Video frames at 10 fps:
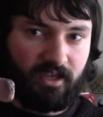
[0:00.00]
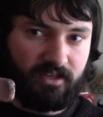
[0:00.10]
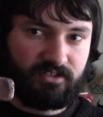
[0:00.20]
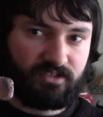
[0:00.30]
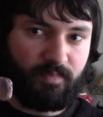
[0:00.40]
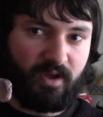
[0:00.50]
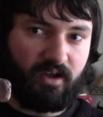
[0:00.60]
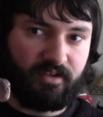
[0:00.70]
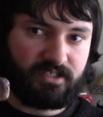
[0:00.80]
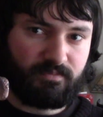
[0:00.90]
into
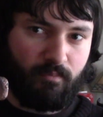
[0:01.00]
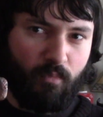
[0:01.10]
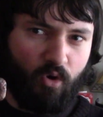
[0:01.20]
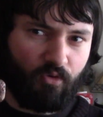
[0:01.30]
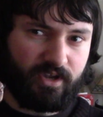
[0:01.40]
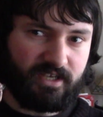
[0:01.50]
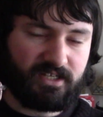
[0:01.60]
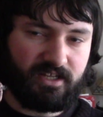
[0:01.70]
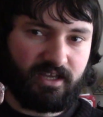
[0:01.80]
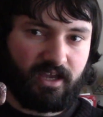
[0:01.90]
parts more
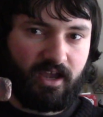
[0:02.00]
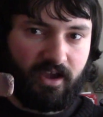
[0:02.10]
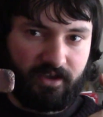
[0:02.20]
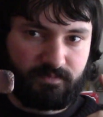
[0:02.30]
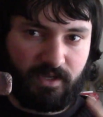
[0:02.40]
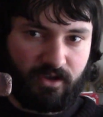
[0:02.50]
easily has been